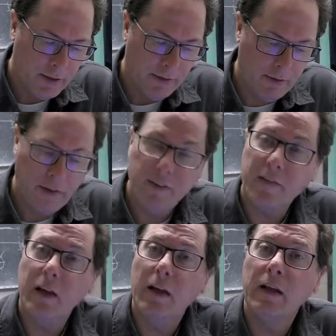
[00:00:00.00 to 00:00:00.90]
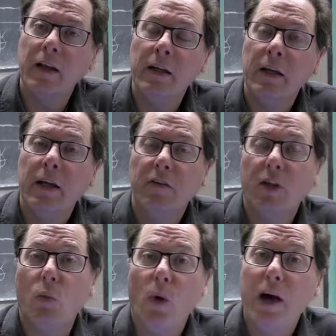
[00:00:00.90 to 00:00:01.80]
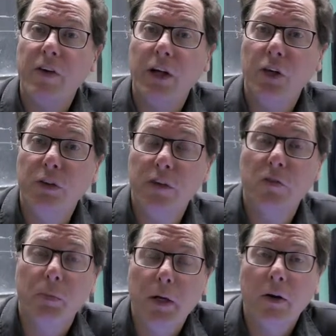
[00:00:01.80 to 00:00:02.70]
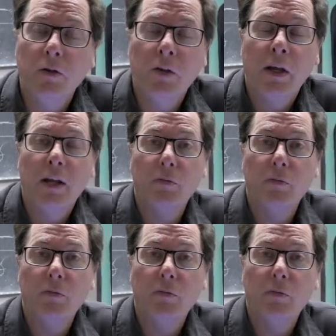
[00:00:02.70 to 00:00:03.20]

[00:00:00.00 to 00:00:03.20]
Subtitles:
And then suddenly, see how the y value disappears?